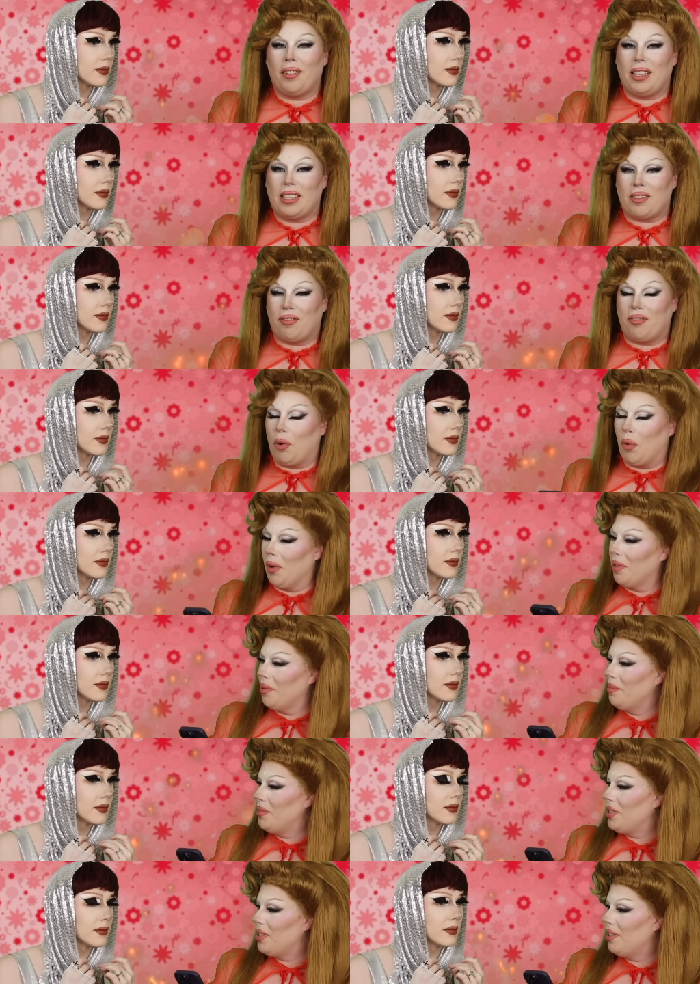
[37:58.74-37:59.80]
Speaker 1: is
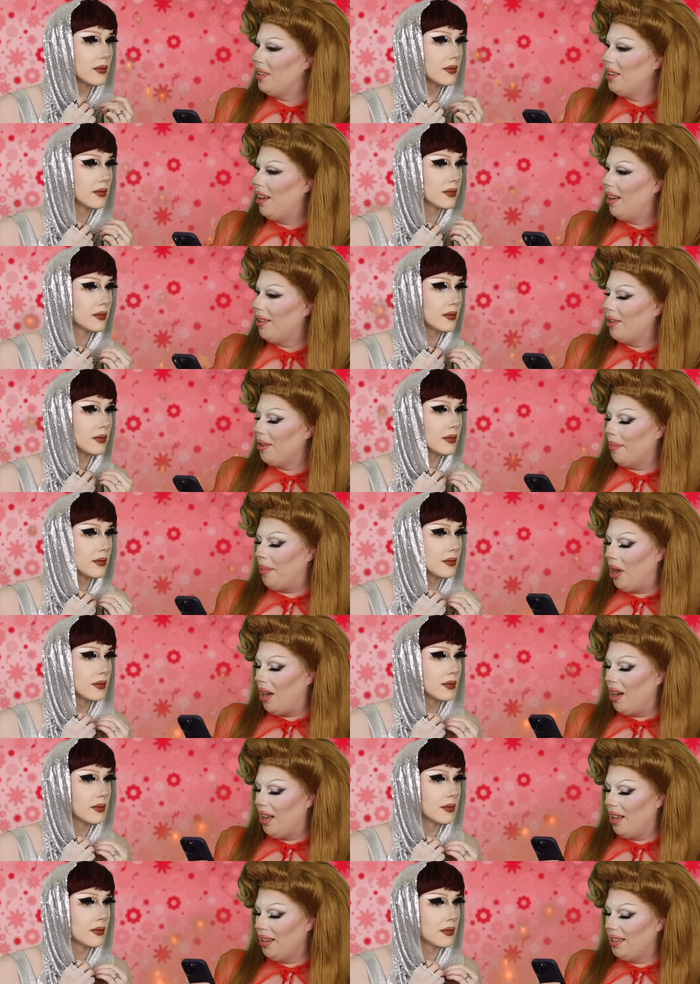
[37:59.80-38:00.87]
formed on her
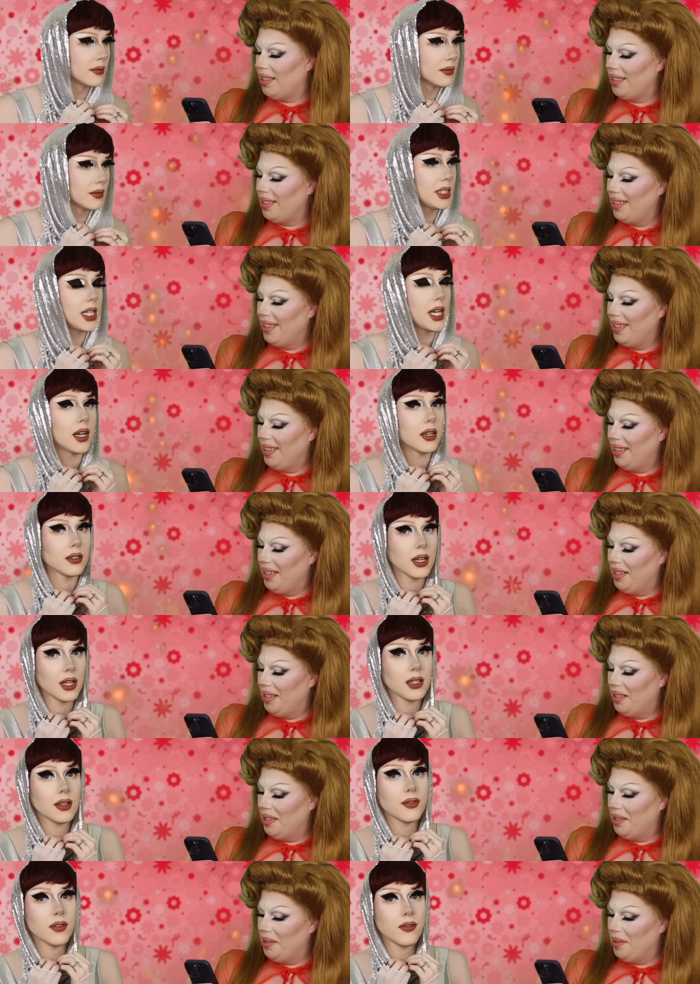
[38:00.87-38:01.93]
bod.
Speaker 2: Yeah, I
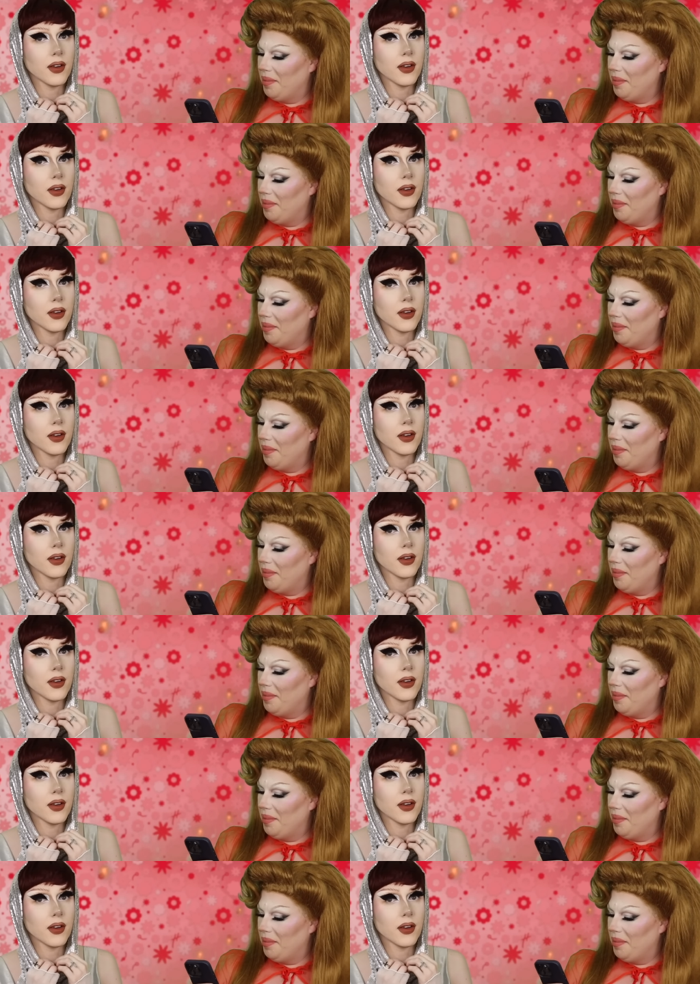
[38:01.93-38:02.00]
love the